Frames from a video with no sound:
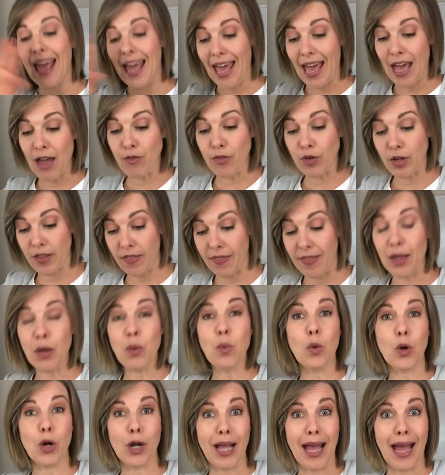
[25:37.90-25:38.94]

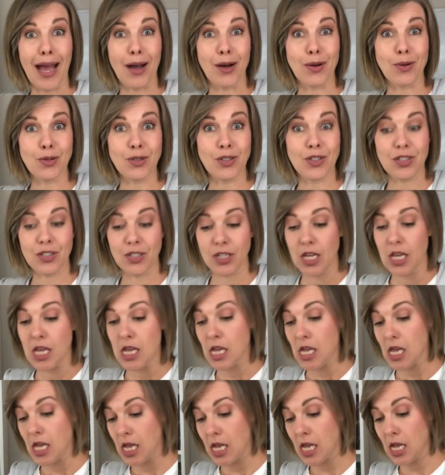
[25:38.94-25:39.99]
everything work out
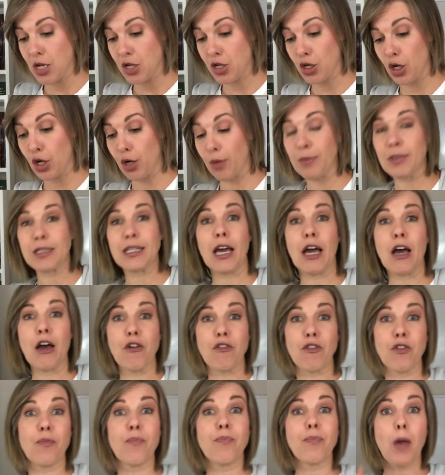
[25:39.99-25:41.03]
in terms
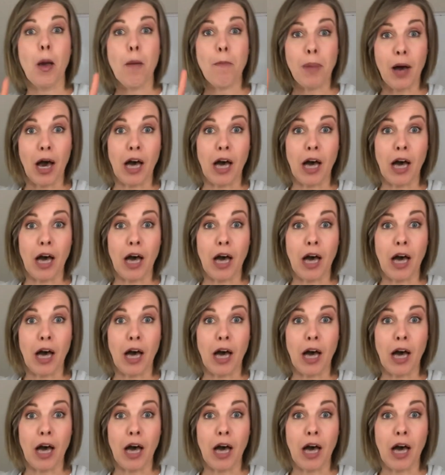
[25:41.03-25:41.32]
of